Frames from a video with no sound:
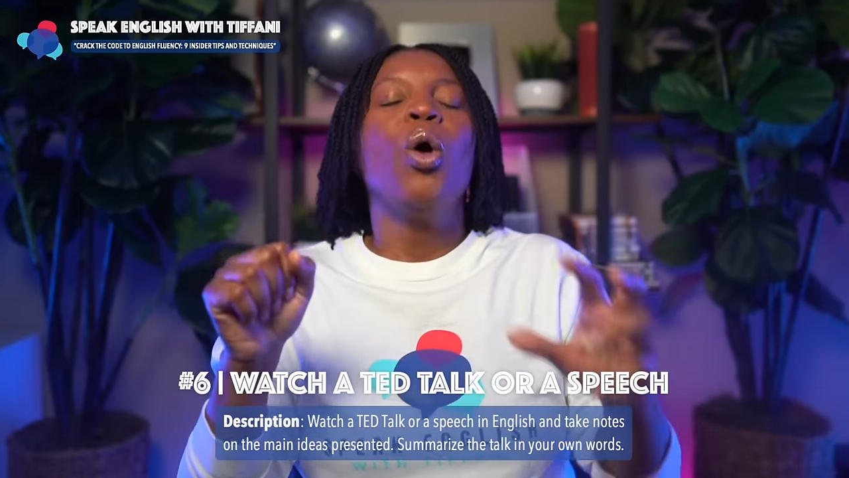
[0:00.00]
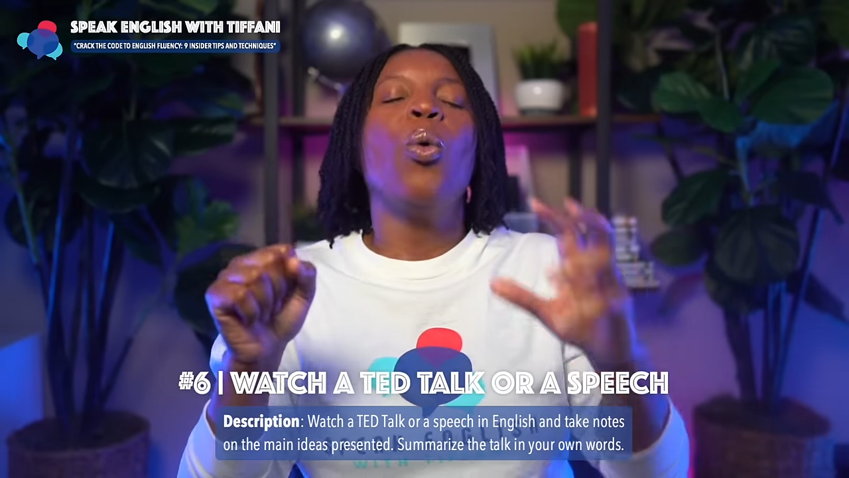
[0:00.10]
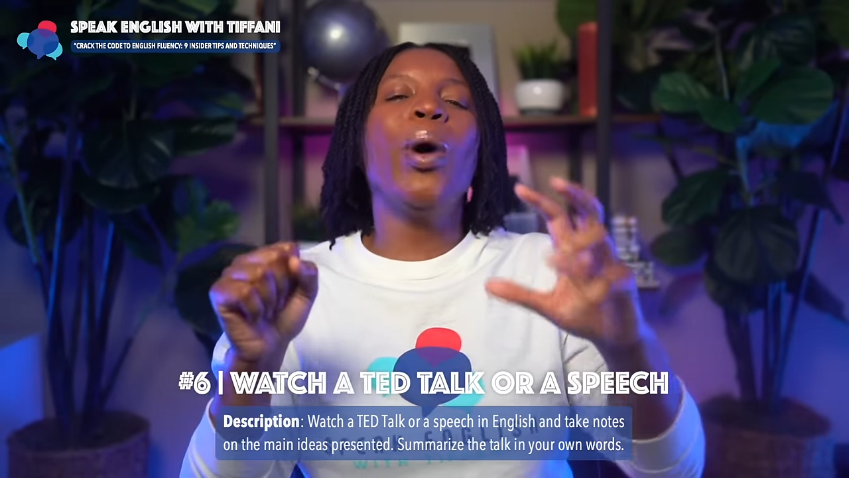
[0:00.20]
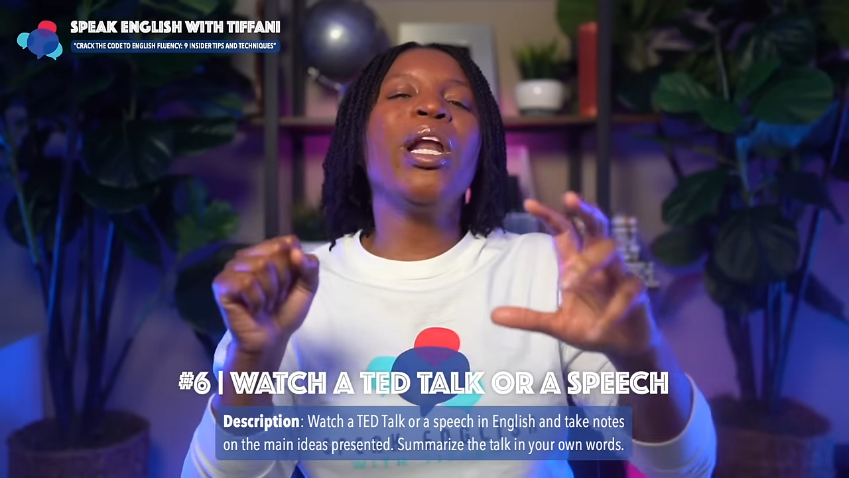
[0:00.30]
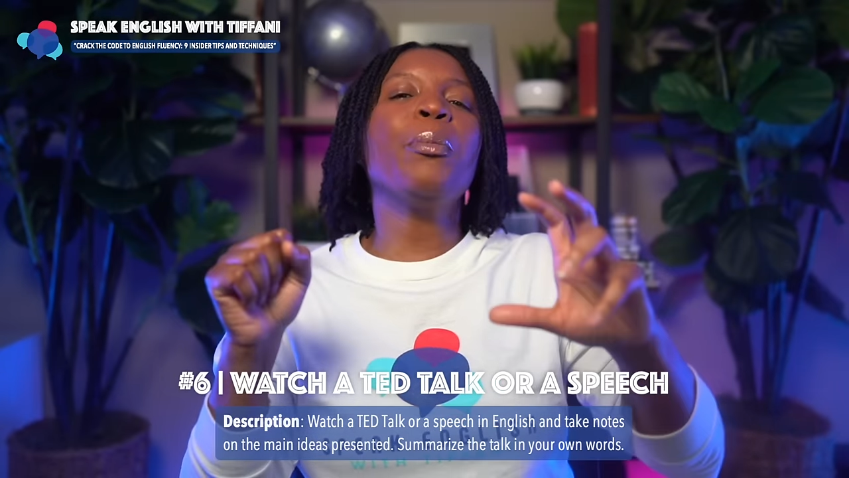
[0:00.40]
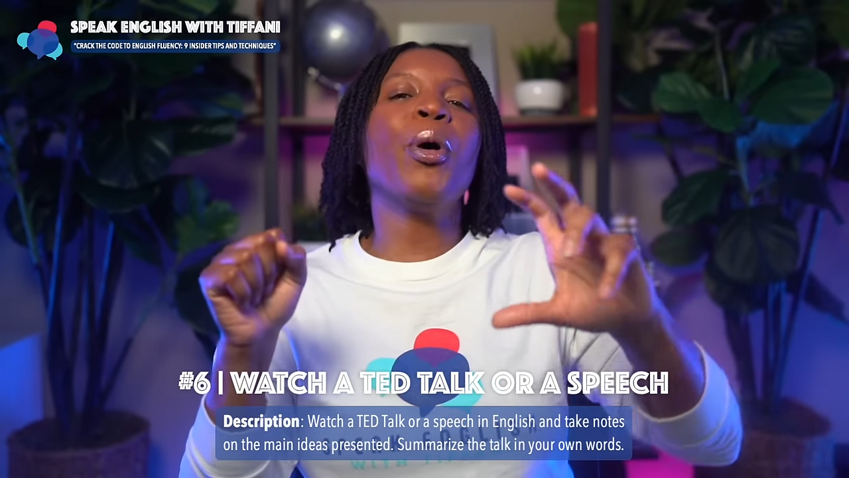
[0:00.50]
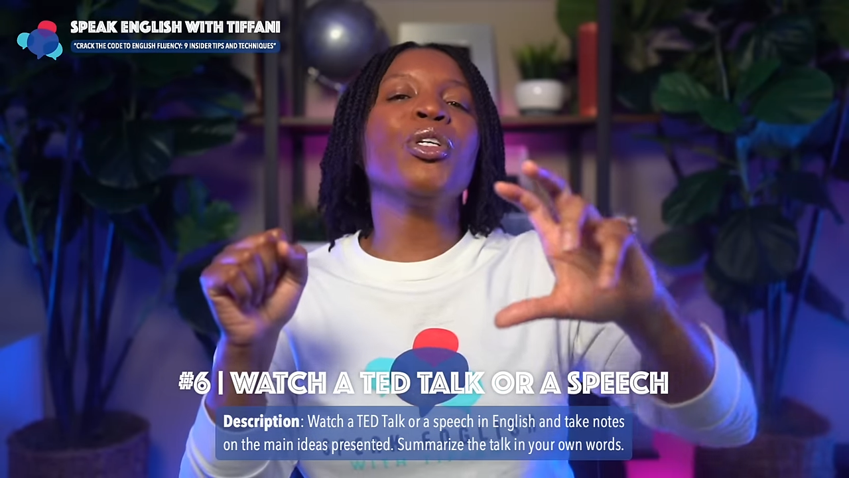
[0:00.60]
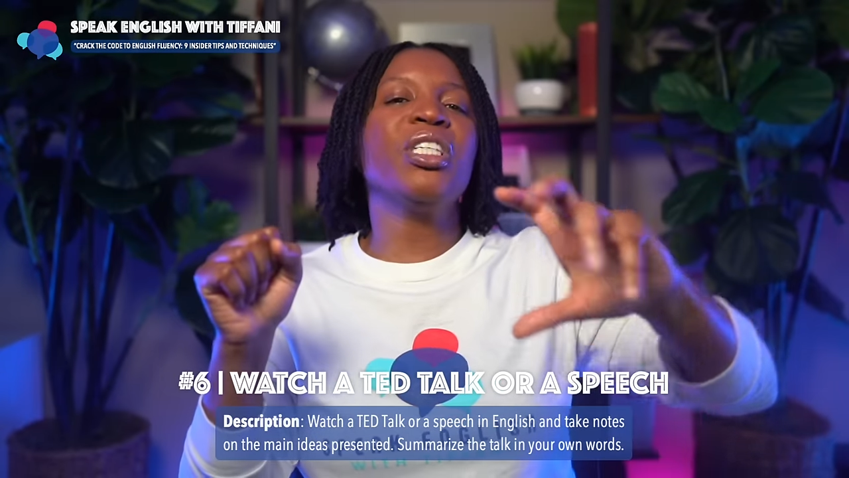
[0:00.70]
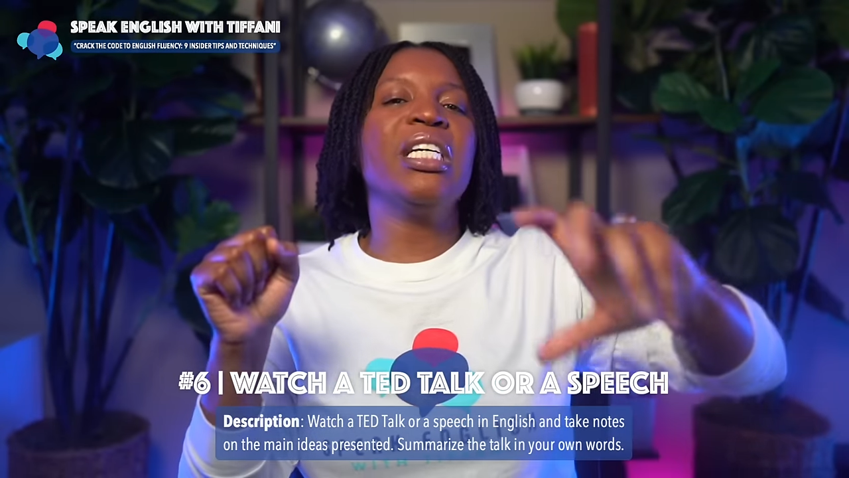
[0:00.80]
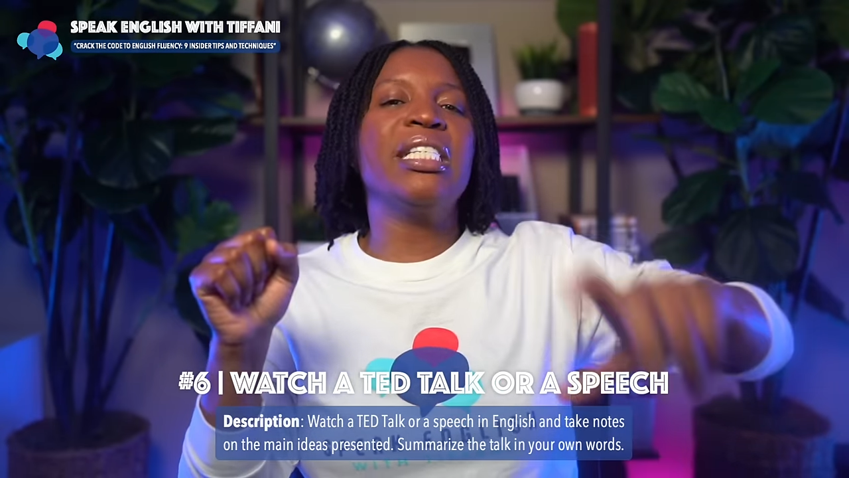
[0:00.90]
When a
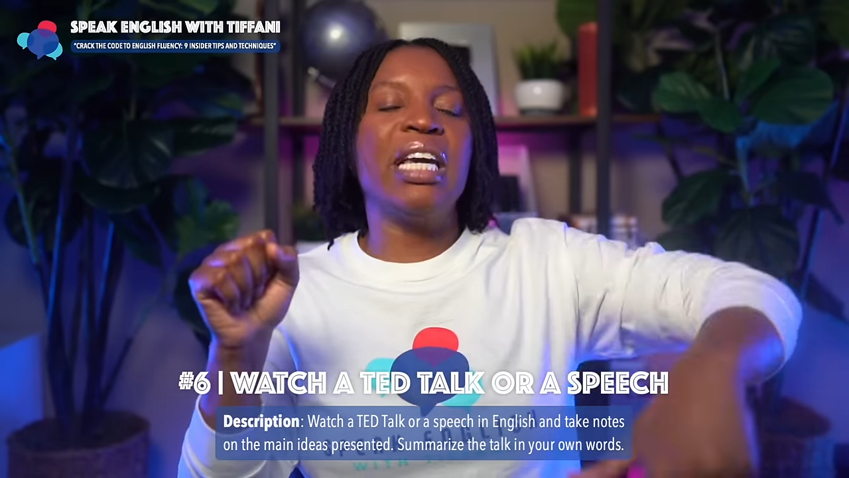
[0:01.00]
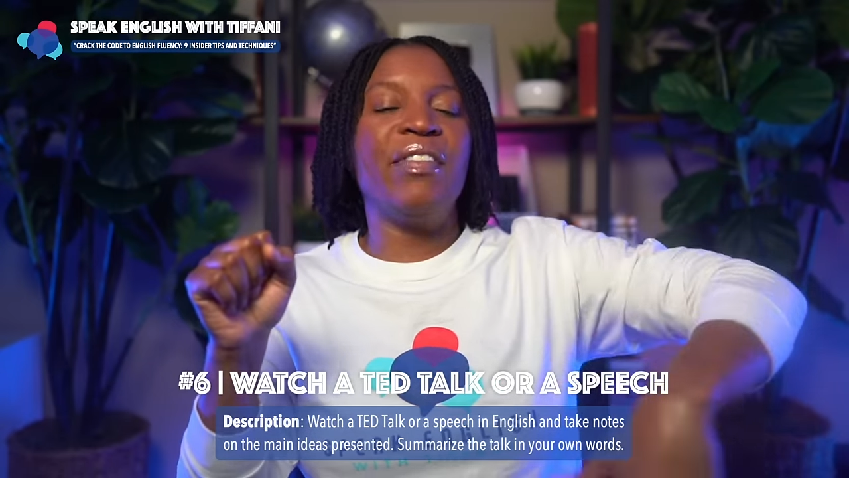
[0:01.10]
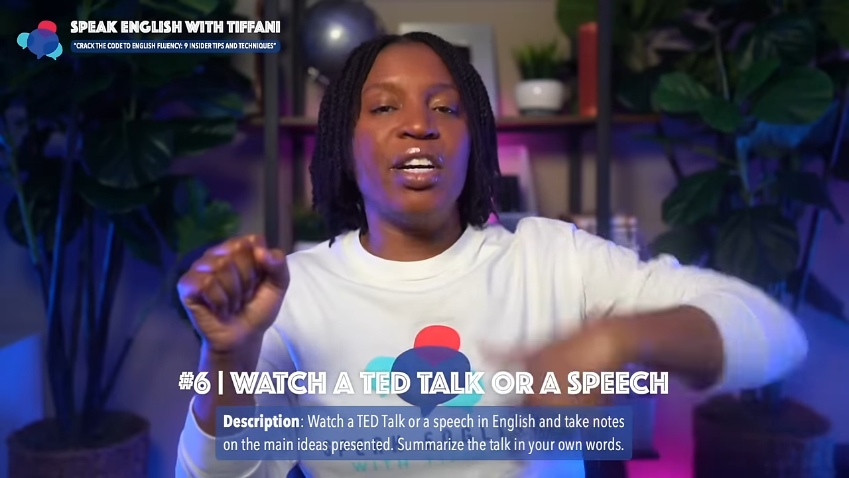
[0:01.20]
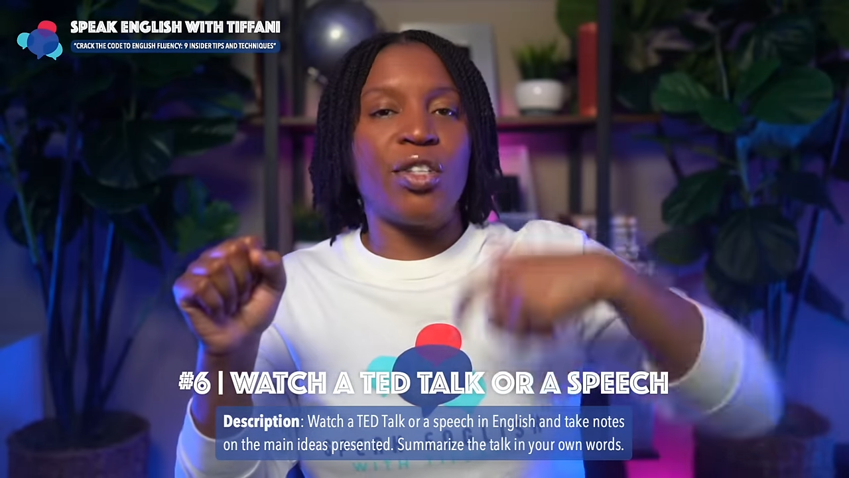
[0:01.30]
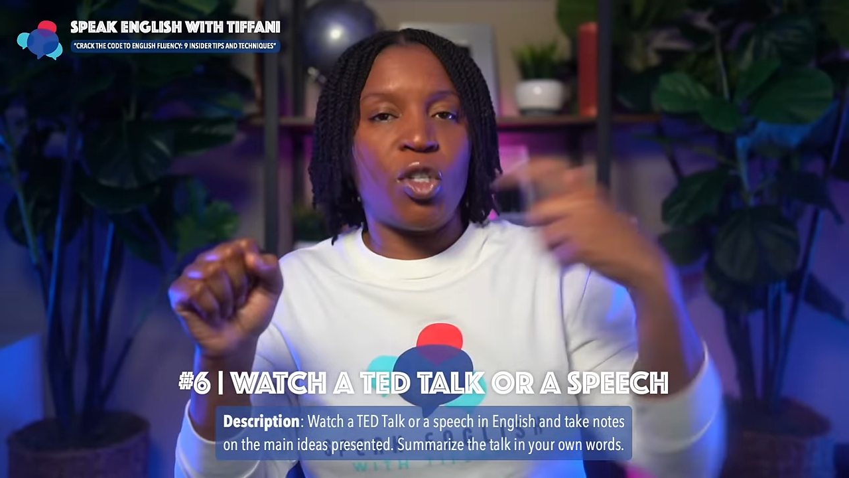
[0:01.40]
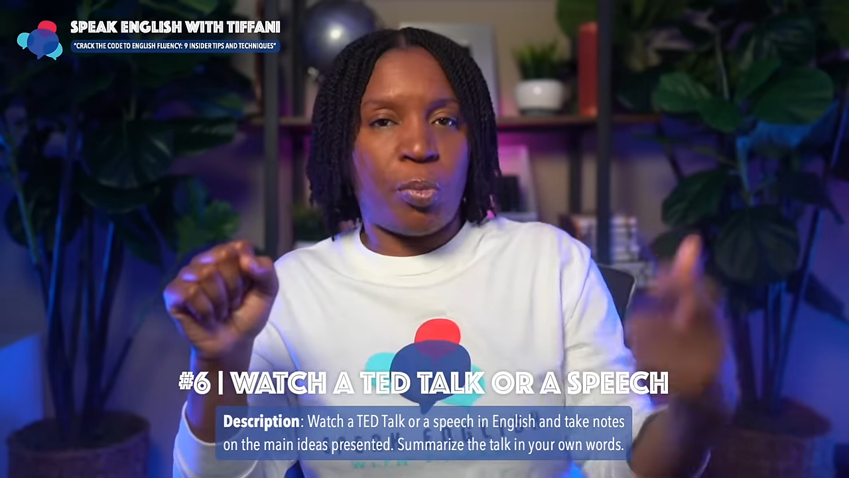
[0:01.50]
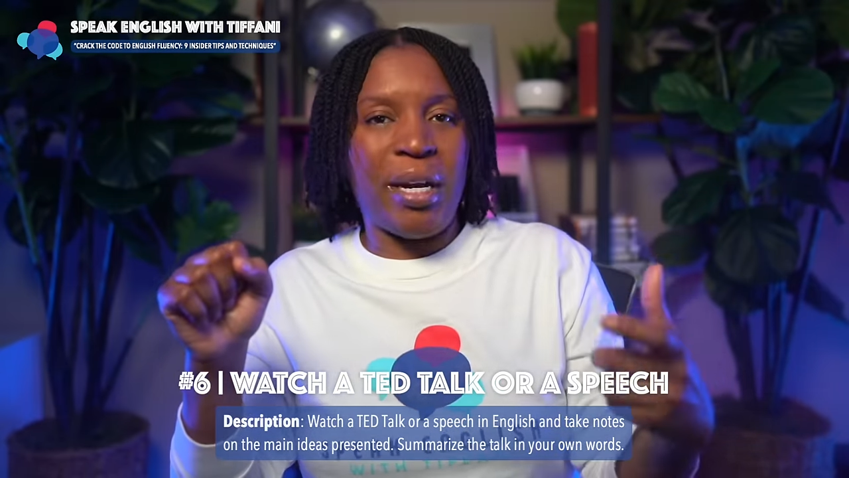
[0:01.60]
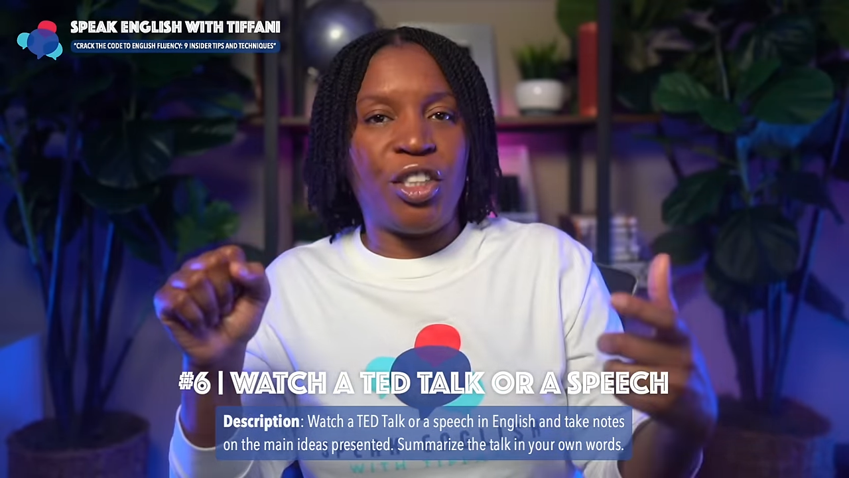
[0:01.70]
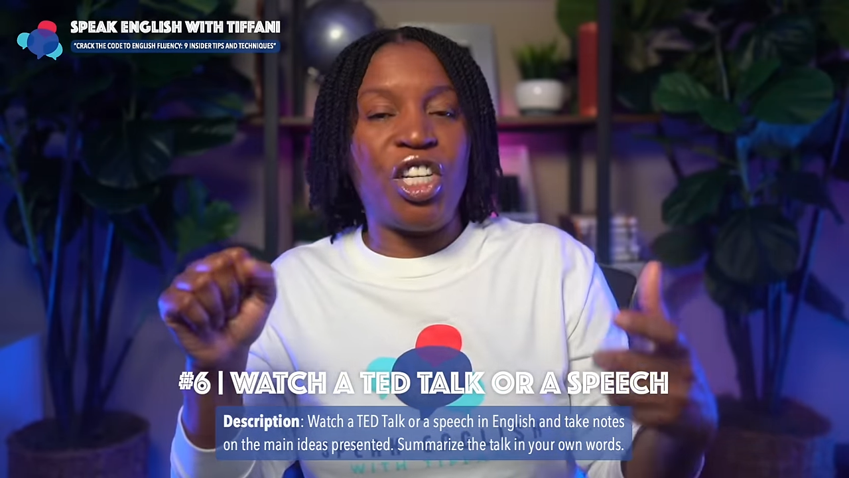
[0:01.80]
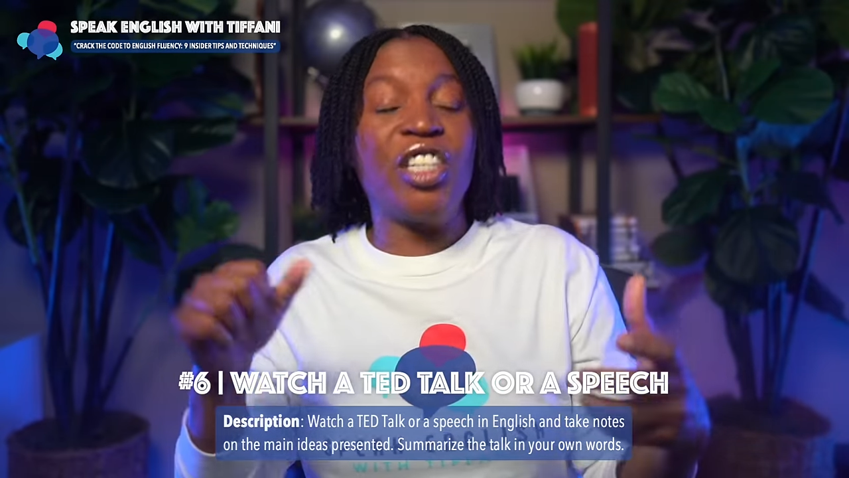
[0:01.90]
person is giving a speech,